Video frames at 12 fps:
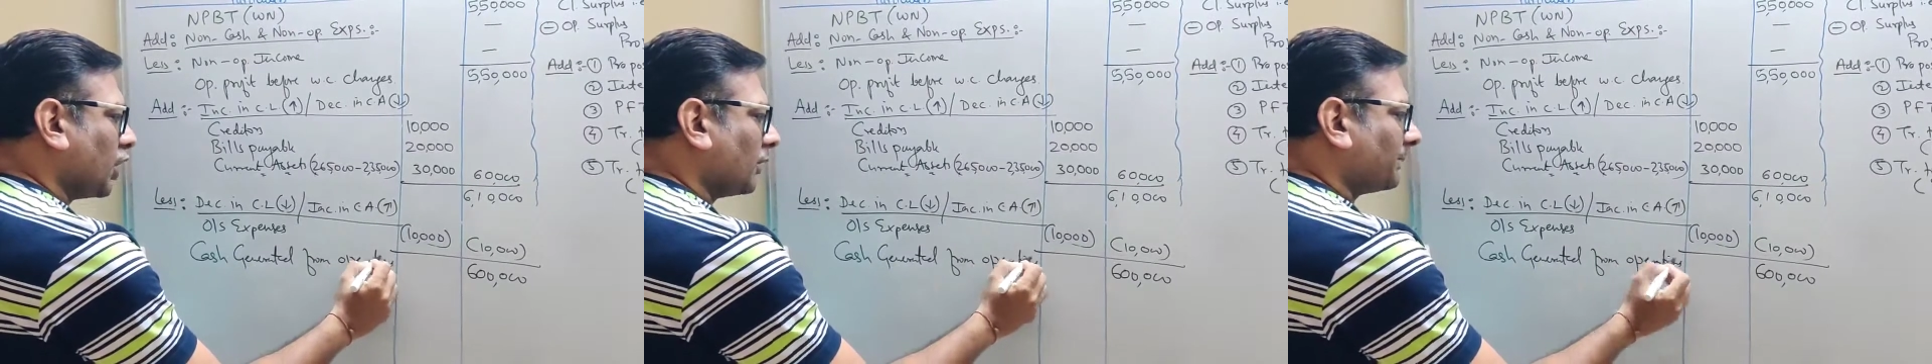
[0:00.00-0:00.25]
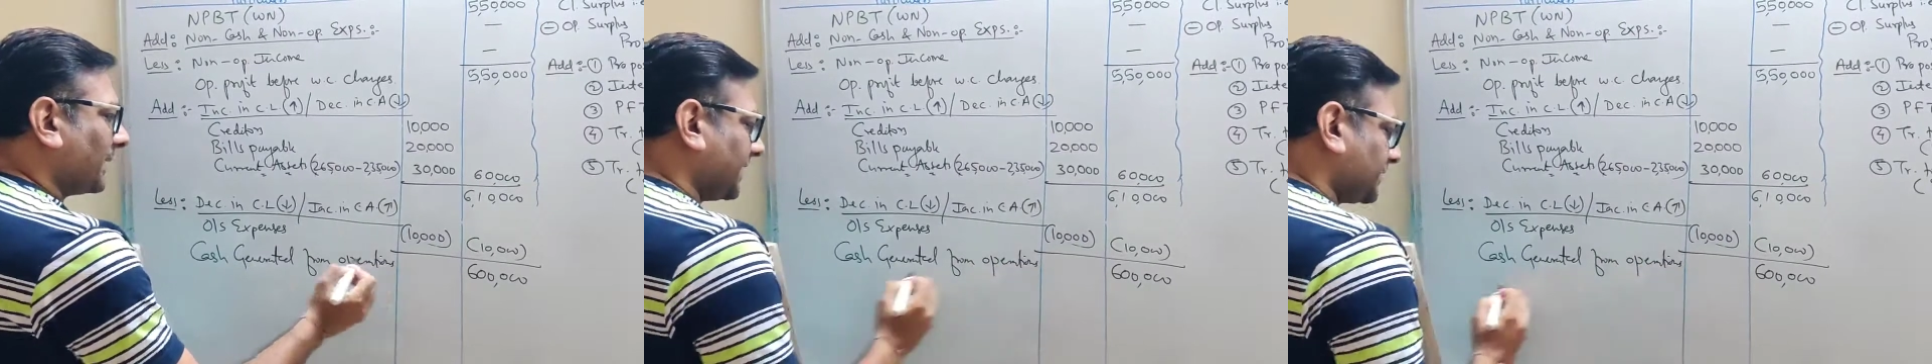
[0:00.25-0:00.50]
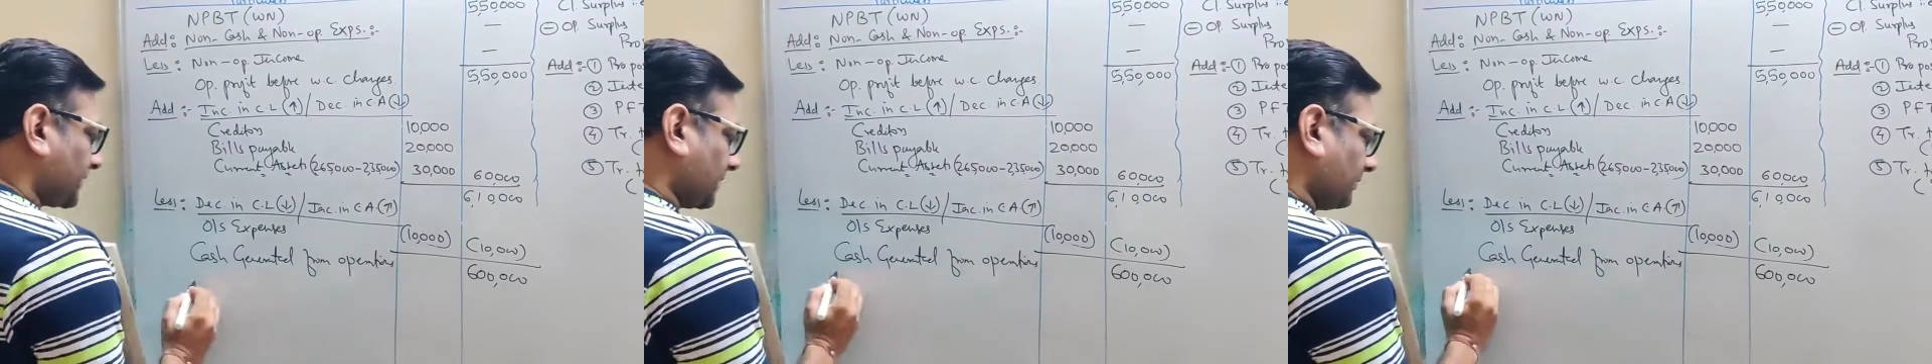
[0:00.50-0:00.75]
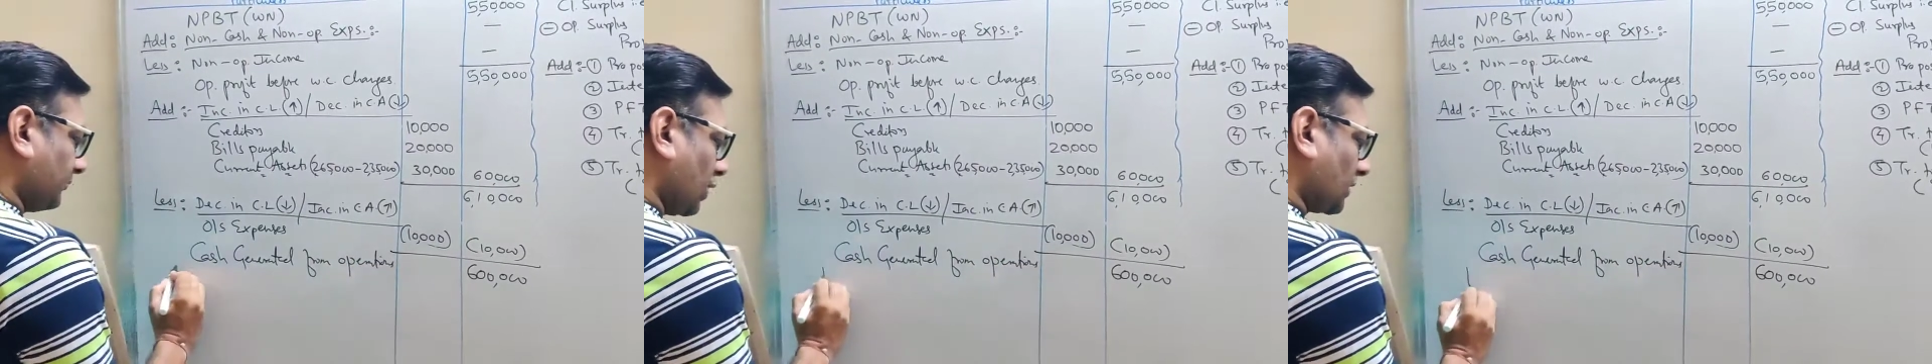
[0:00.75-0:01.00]

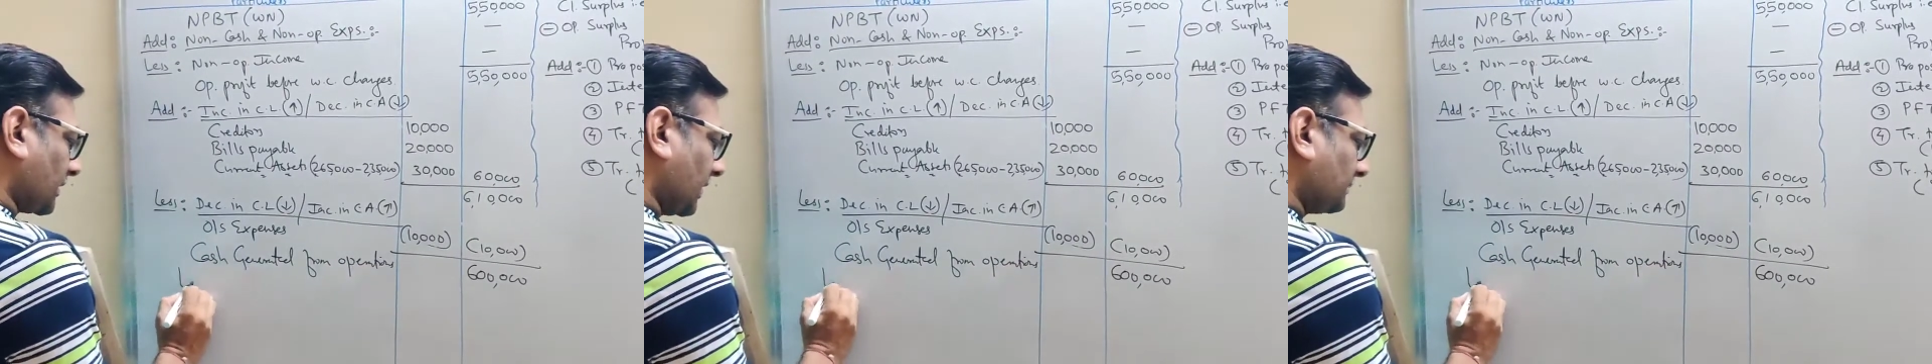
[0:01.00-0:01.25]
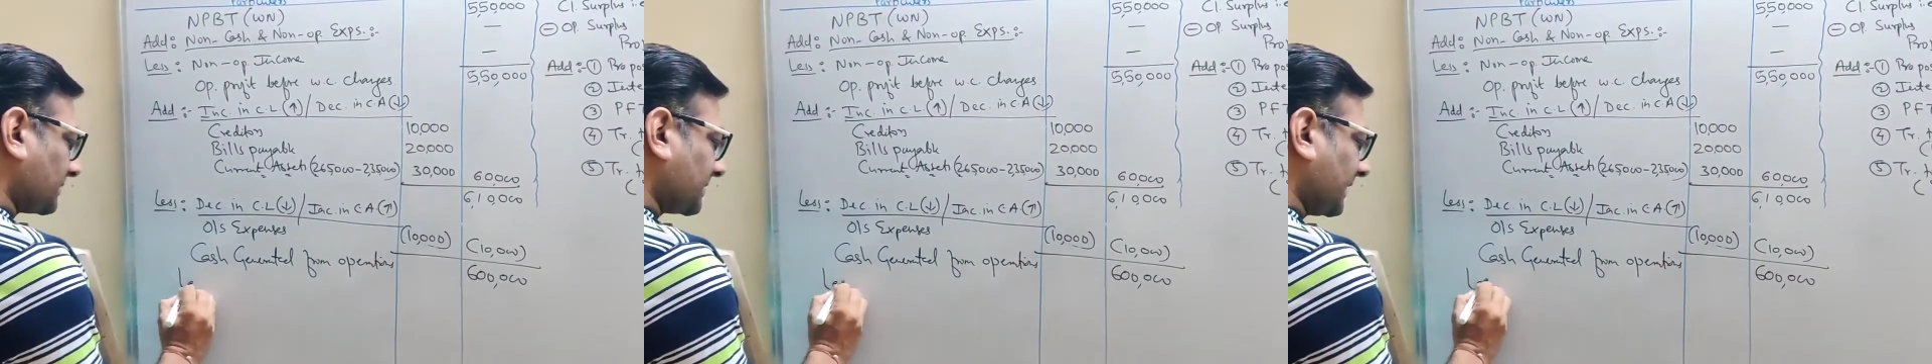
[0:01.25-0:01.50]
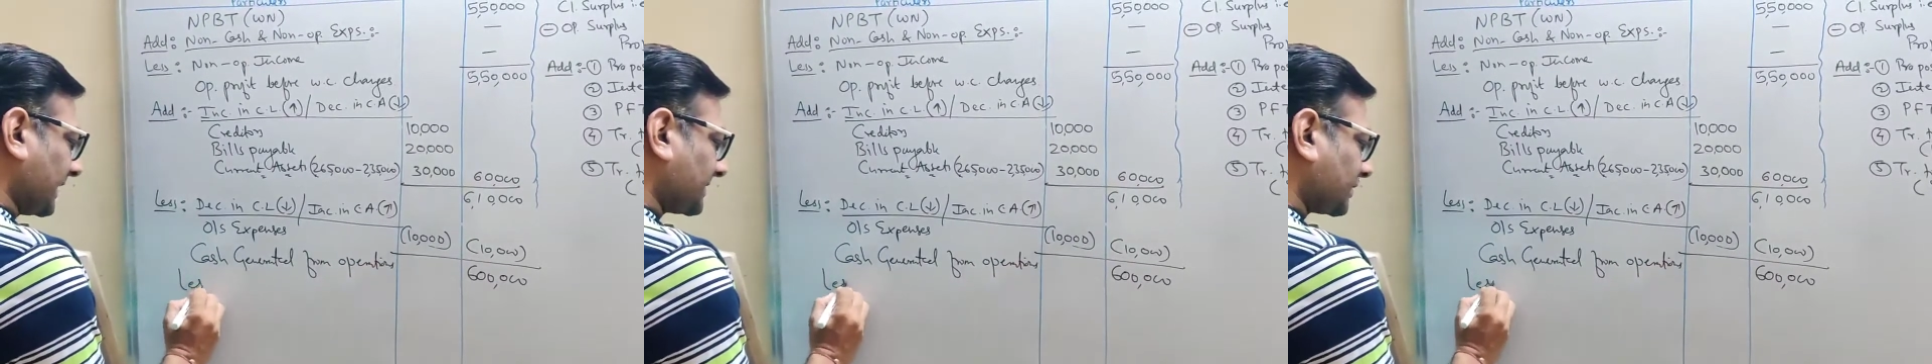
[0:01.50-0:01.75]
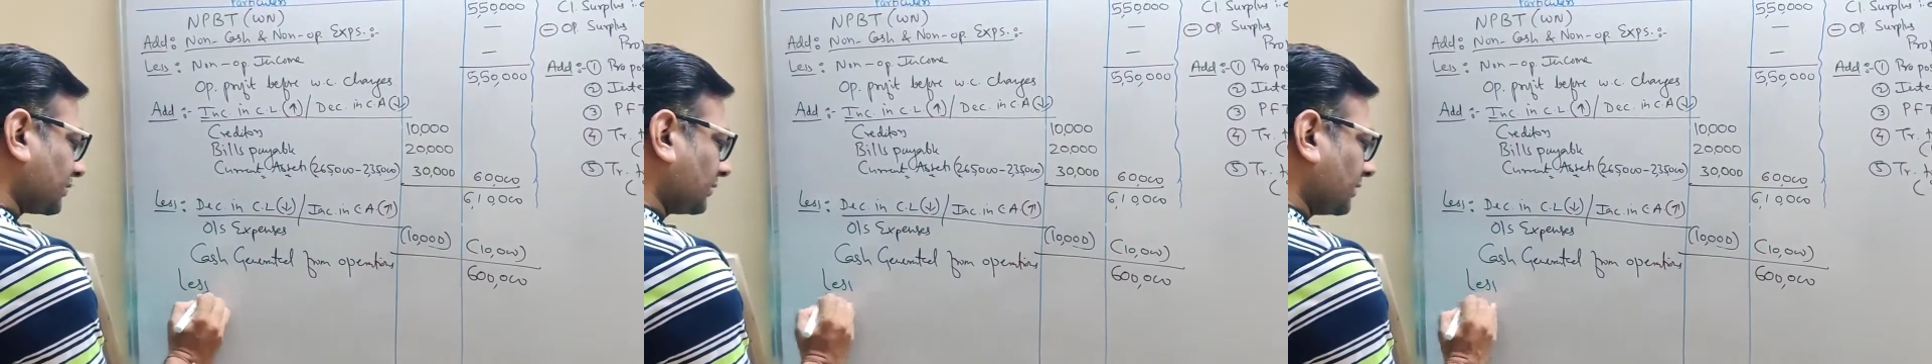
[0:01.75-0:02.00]
operation. What comes
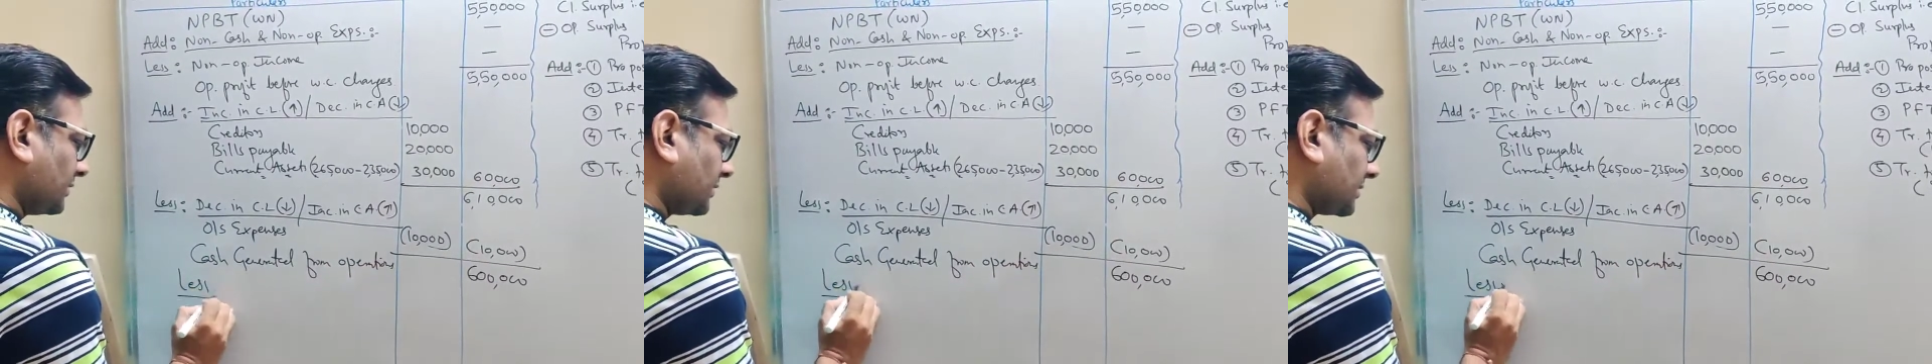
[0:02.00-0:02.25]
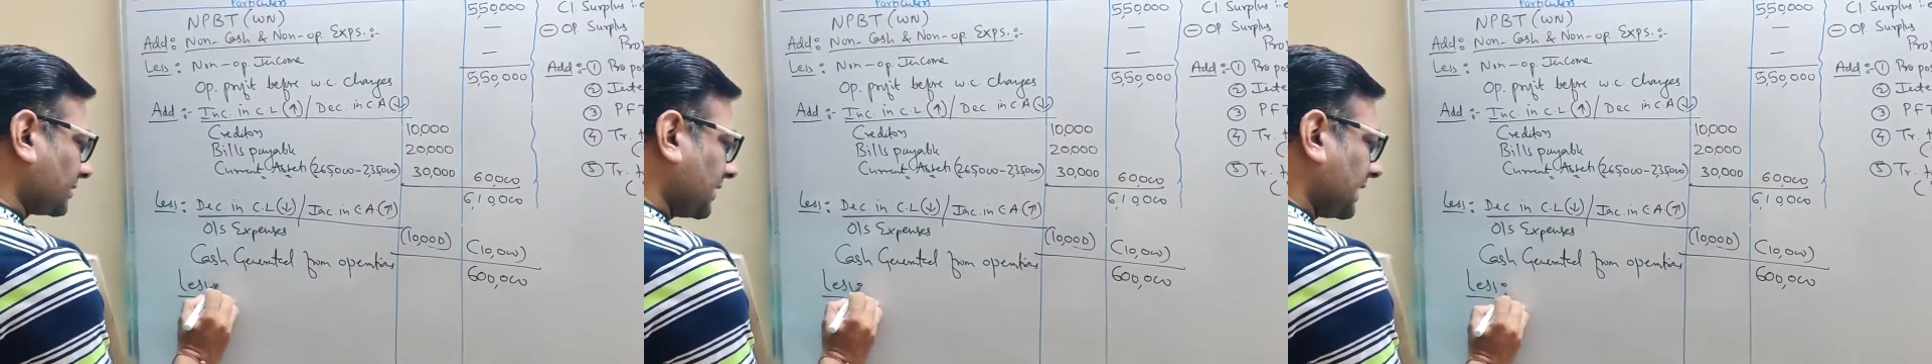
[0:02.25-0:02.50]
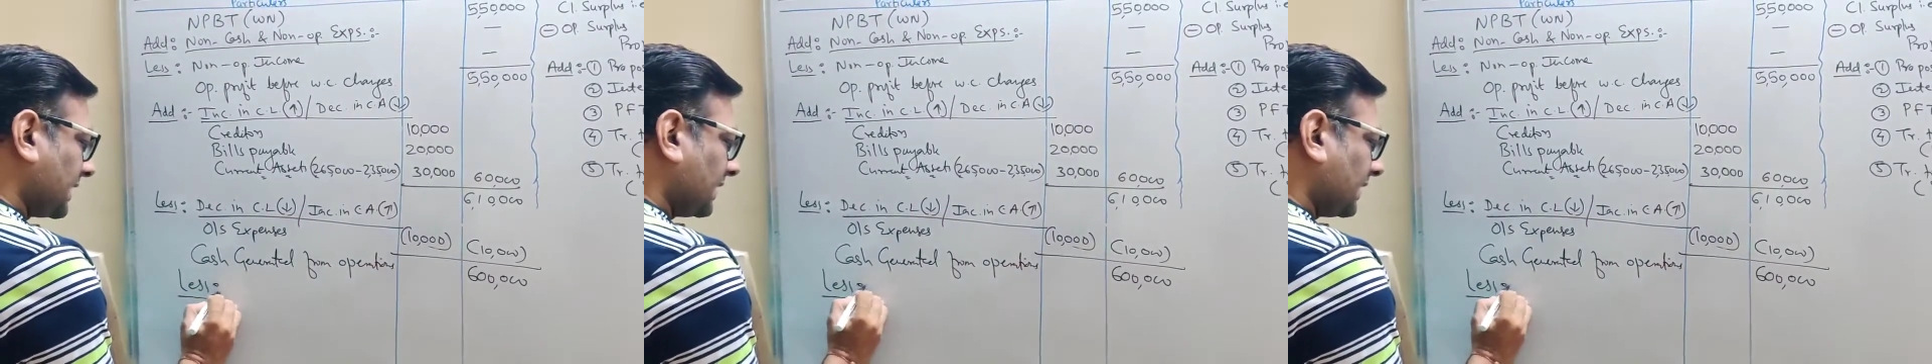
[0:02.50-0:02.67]
next, students?